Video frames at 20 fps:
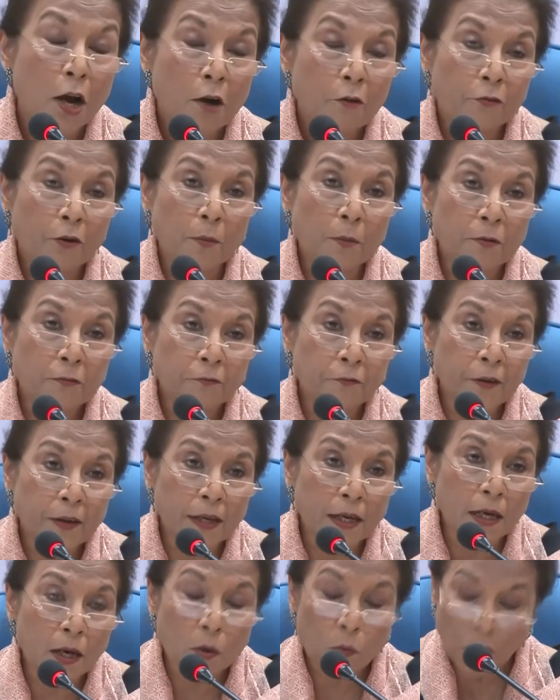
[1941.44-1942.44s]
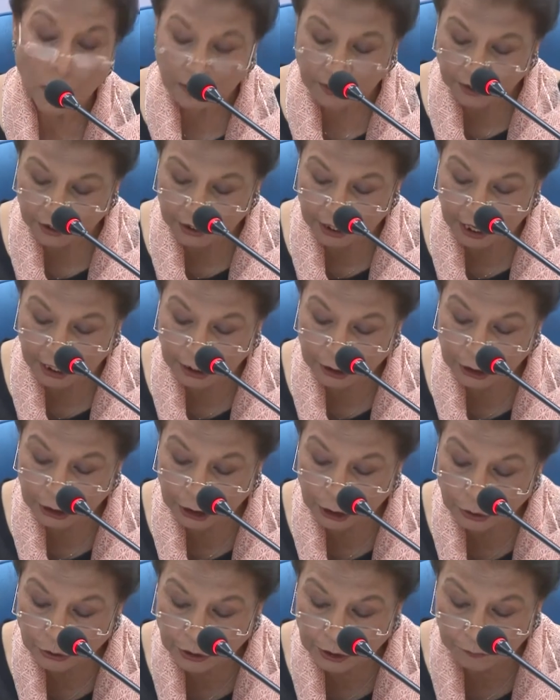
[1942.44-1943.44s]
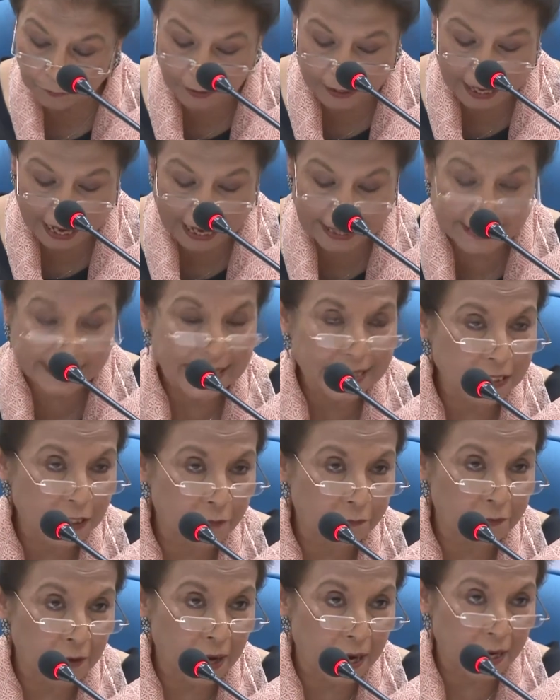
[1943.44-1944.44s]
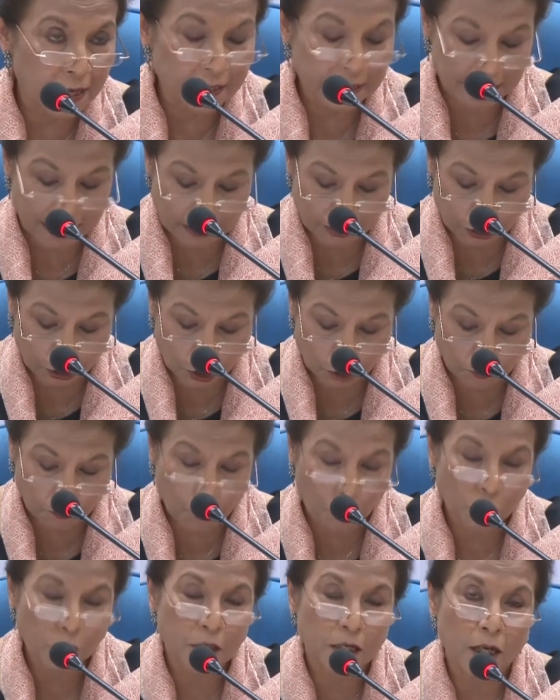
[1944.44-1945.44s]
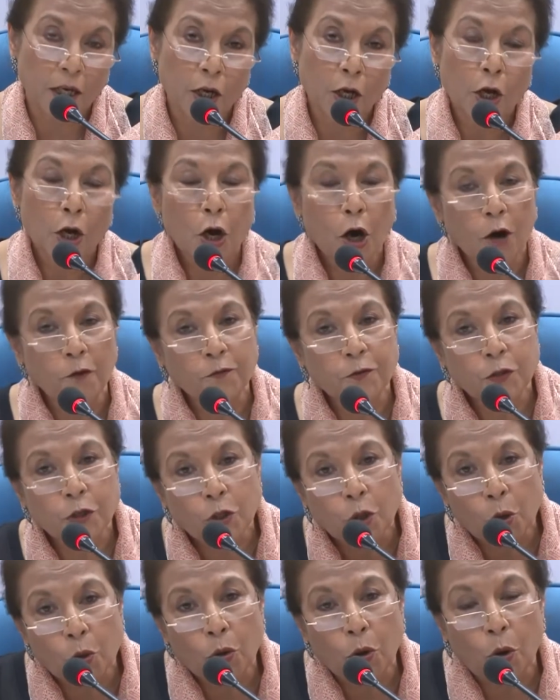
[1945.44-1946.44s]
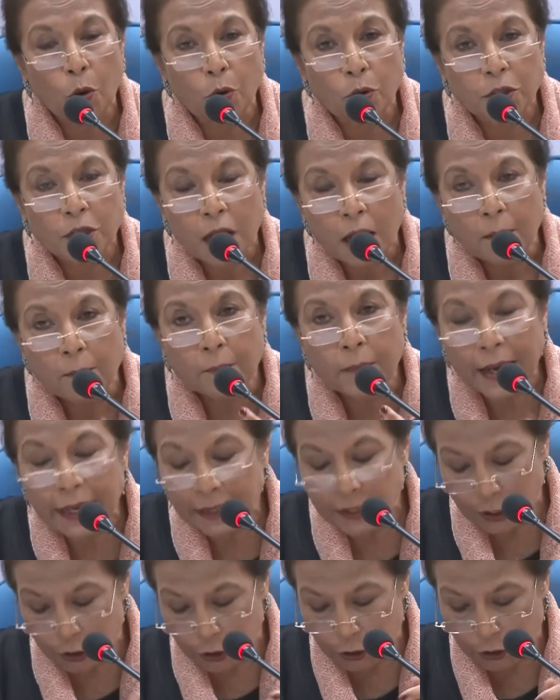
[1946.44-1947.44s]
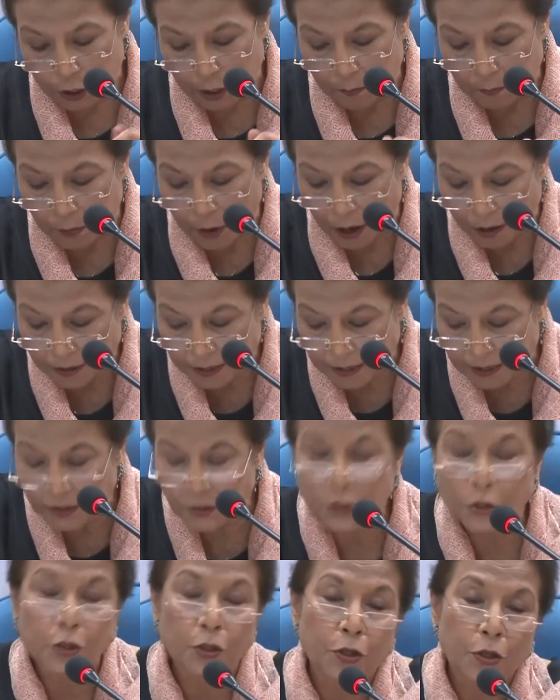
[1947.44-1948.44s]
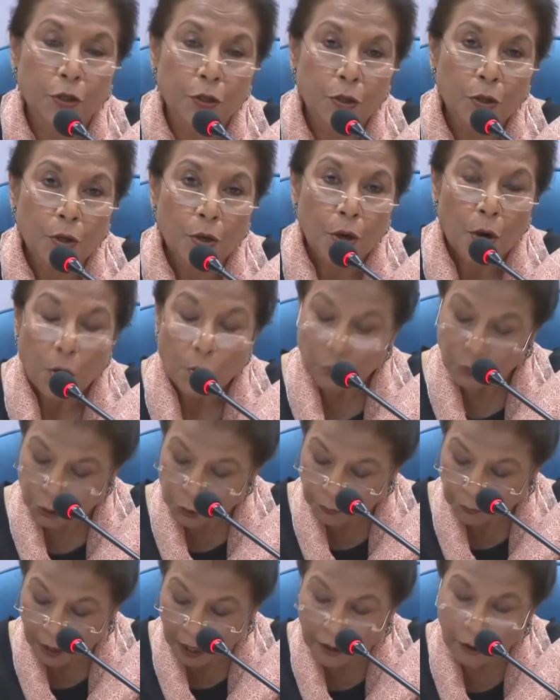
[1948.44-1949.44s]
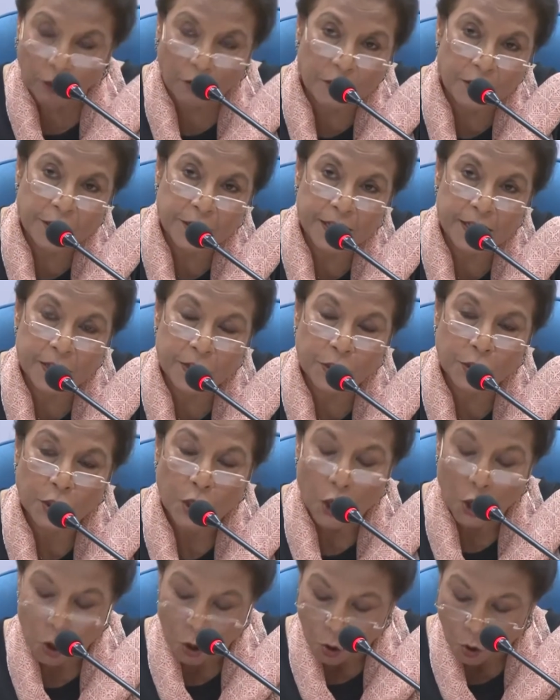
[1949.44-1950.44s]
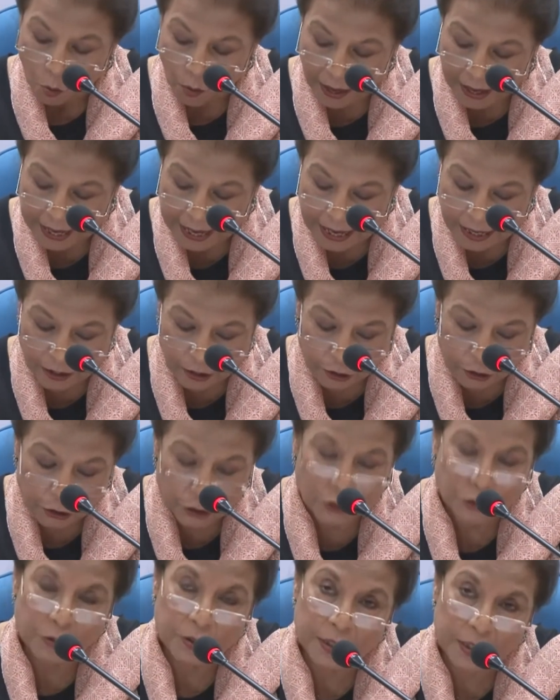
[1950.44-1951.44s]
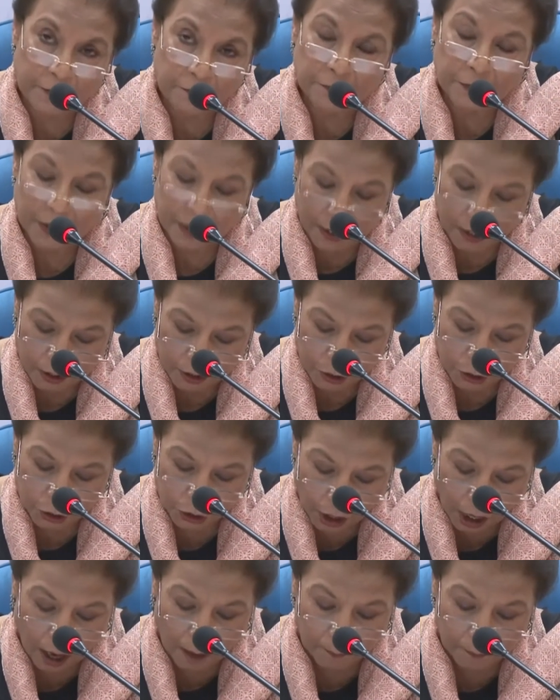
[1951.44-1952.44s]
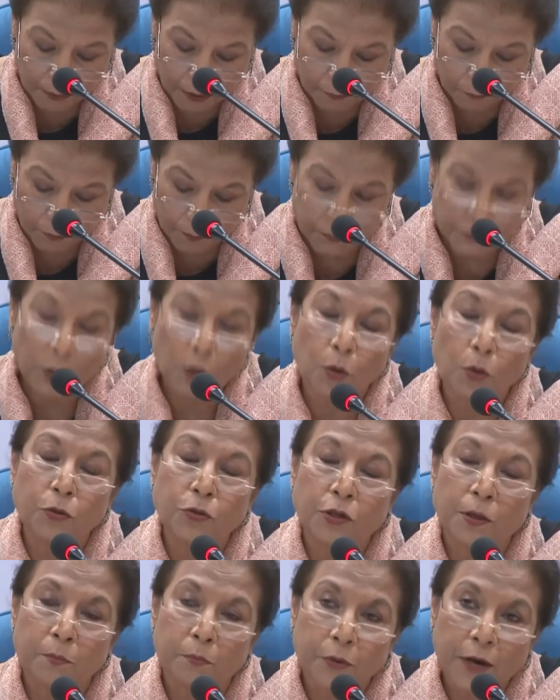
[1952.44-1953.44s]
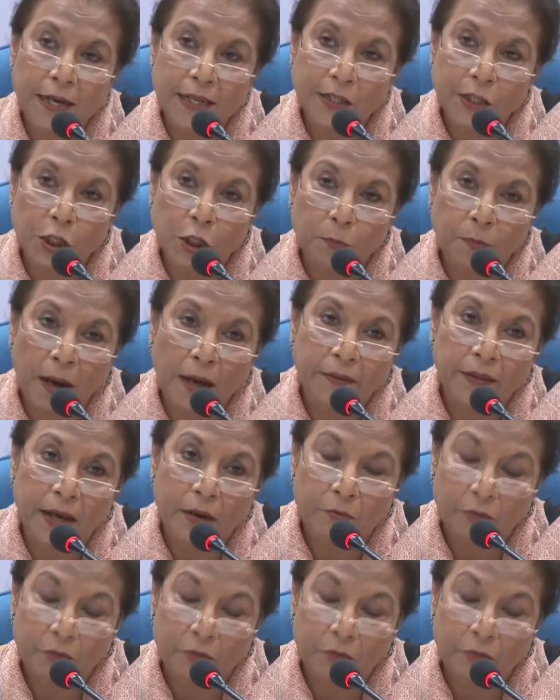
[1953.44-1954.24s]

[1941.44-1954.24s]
From a figure once exclusively identified as a supporter of so-called mainstream parties, whose priorities were held to differ sharply from those embraced by their